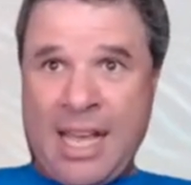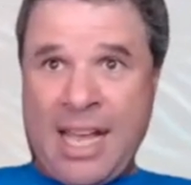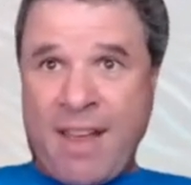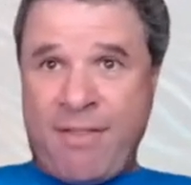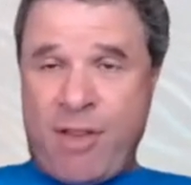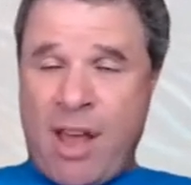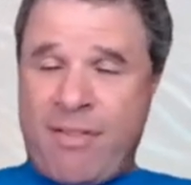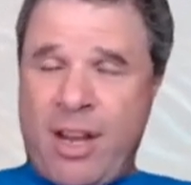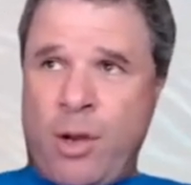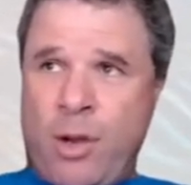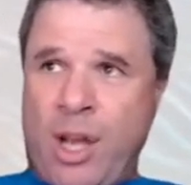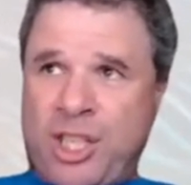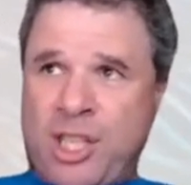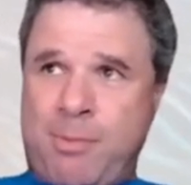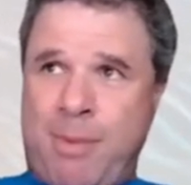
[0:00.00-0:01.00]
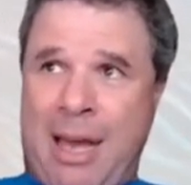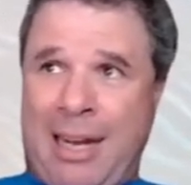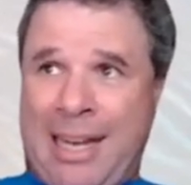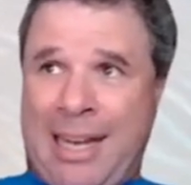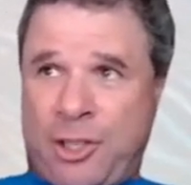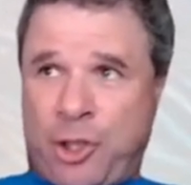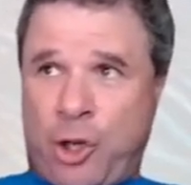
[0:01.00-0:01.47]
If you have any questions about
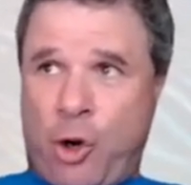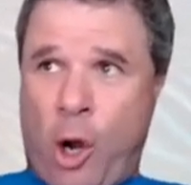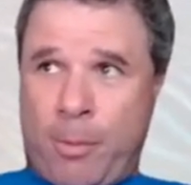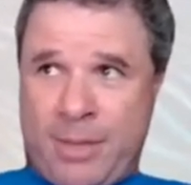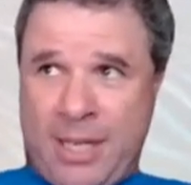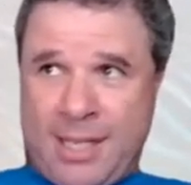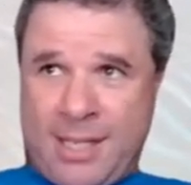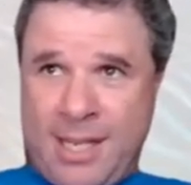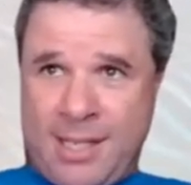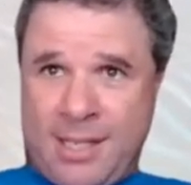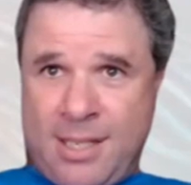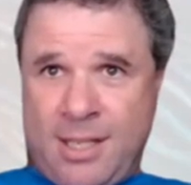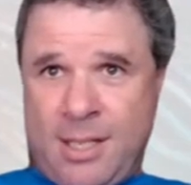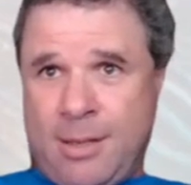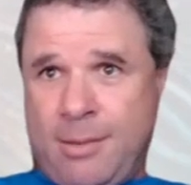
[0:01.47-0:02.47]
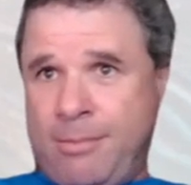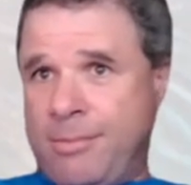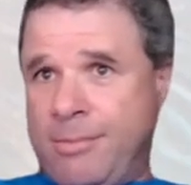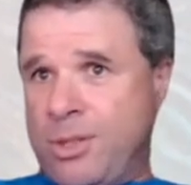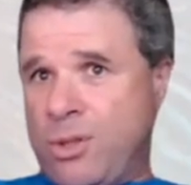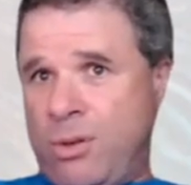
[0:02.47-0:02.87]
Electro Optic Systems,